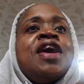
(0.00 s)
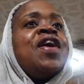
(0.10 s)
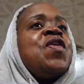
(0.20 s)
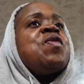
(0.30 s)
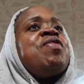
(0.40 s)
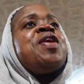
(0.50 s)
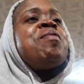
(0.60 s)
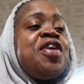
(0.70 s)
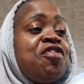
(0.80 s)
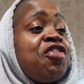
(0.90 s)
me out, but
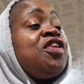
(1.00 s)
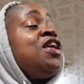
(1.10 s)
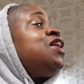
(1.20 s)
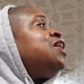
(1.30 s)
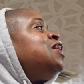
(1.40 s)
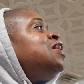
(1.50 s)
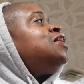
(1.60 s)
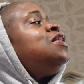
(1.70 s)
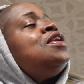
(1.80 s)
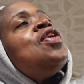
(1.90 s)
I'm here for it.
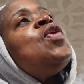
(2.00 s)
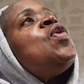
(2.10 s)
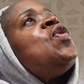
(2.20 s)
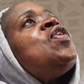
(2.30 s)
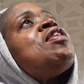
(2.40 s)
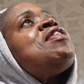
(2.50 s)
Yo,